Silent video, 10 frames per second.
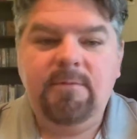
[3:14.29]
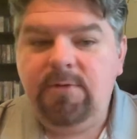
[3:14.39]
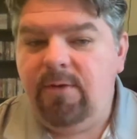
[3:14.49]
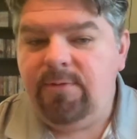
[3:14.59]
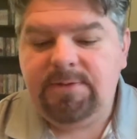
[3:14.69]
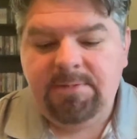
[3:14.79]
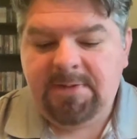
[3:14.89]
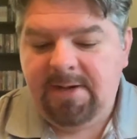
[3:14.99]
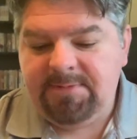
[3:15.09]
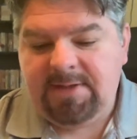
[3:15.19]
you know,
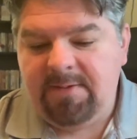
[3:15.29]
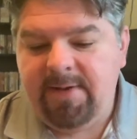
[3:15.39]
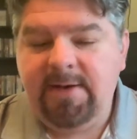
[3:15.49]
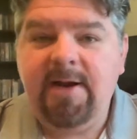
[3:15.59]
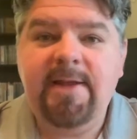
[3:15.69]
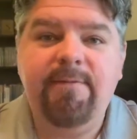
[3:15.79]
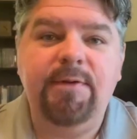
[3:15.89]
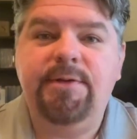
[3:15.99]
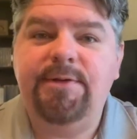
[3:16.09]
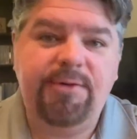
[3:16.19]
sometimes they may not
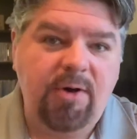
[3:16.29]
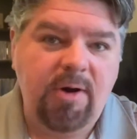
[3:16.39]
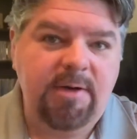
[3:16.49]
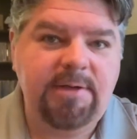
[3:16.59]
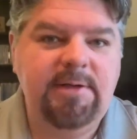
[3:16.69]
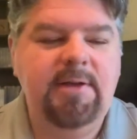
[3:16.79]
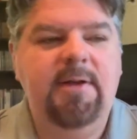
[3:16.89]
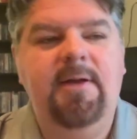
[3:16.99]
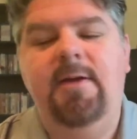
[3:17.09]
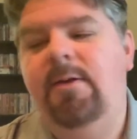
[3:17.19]
even start.
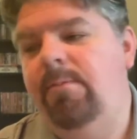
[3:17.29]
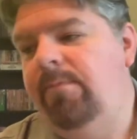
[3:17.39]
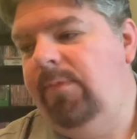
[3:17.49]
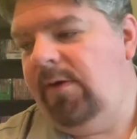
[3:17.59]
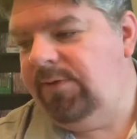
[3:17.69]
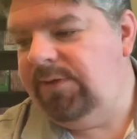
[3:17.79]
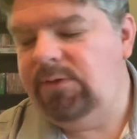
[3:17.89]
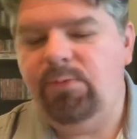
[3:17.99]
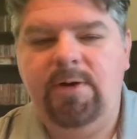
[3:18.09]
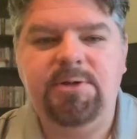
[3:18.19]
There are
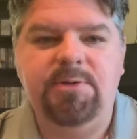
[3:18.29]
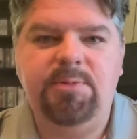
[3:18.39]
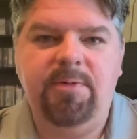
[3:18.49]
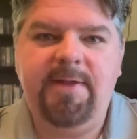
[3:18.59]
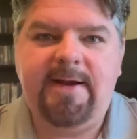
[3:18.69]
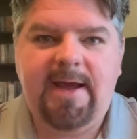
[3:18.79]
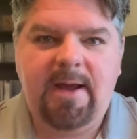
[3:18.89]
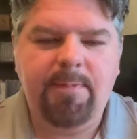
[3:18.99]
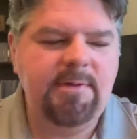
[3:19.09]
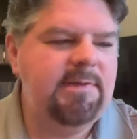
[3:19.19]
situations where that
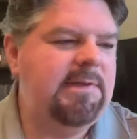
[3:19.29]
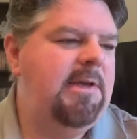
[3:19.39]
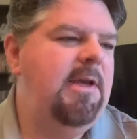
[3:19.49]
happens.